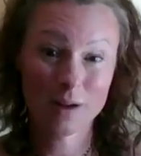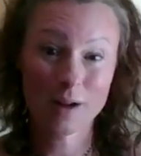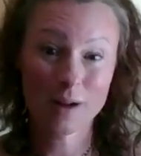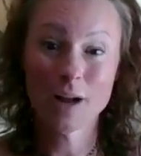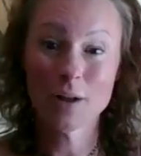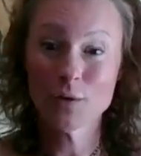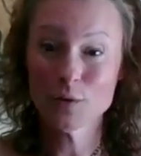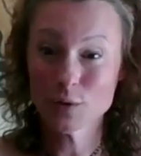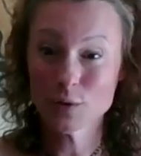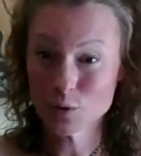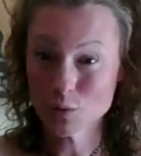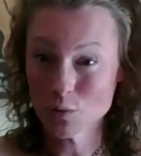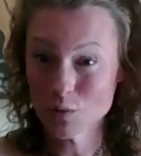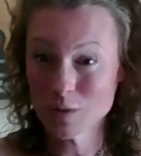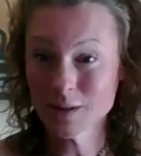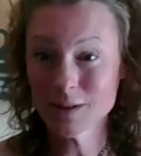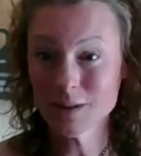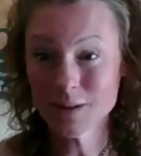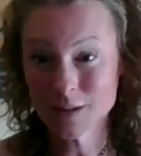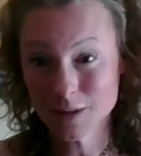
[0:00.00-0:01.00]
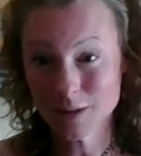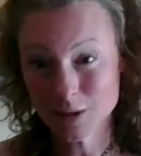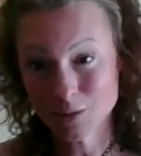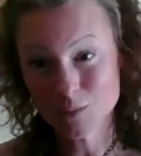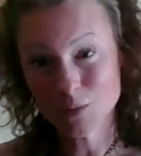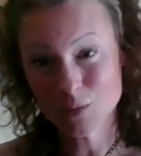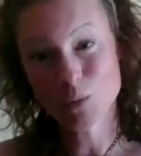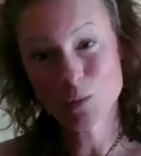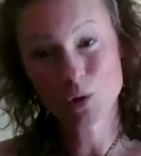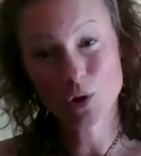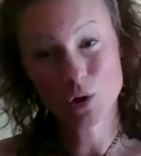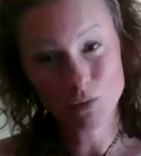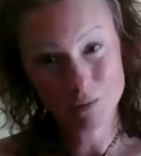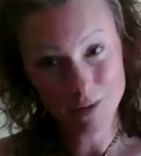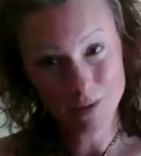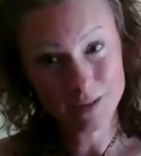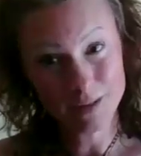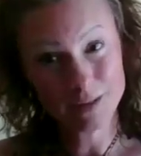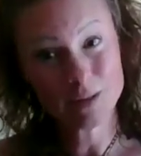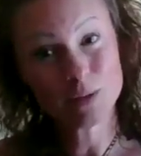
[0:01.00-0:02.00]
And the schooling systems were
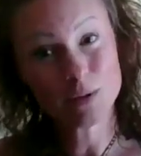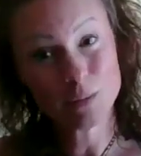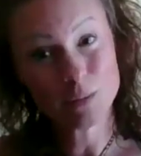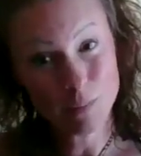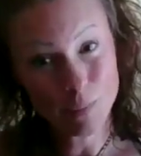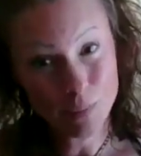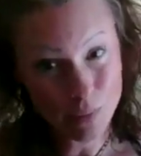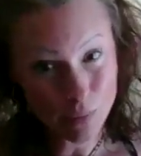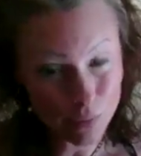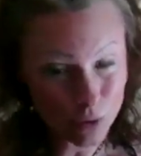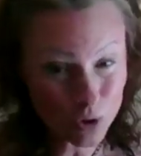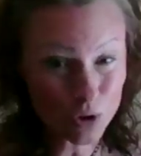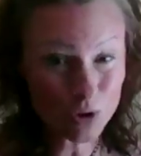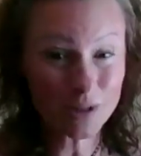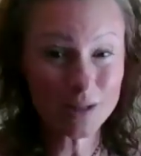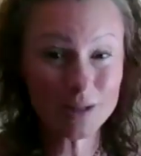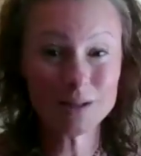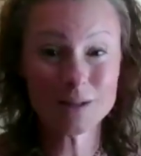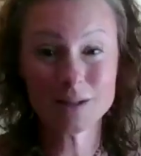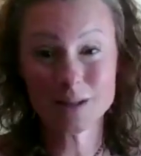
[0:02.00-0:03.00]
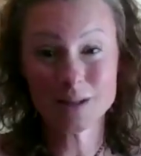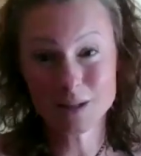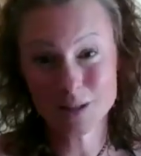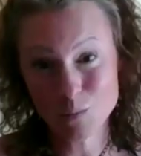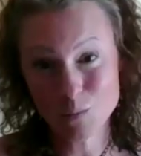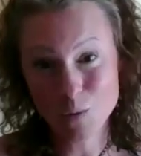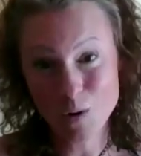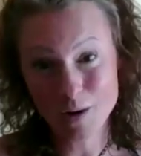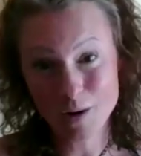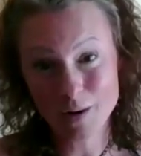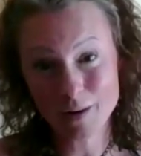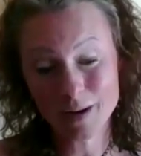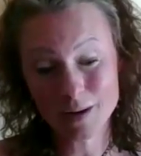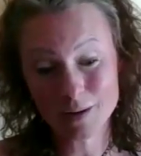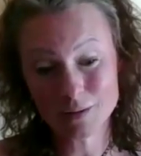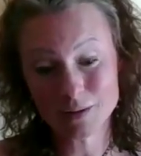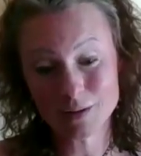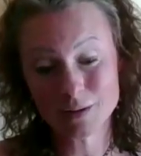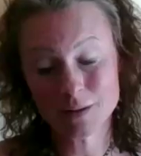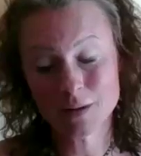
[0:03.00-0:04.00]
created to push into these
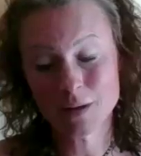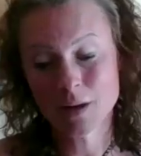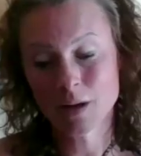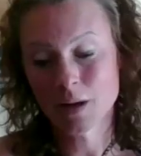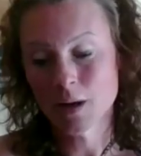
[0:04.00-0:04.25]
workers.